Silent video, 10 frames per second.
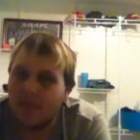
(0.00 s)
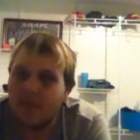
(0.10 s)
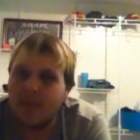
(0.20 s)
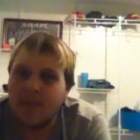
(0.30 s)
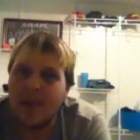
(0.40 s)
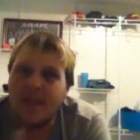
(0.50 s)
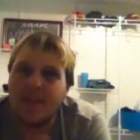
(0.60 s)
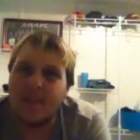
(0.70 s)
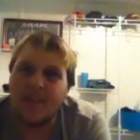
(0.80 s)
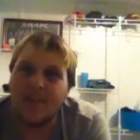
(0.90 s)
it's not,
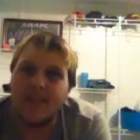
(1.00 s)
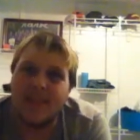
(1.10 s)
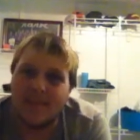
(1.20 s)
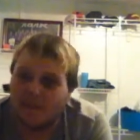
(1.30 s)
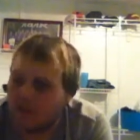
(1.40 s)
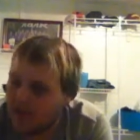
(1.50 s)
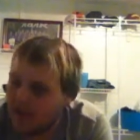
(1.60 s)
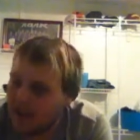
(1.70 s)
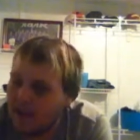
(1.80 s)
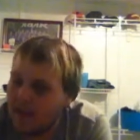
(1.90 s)
it's something different.
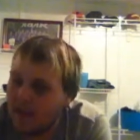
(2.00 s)
Like,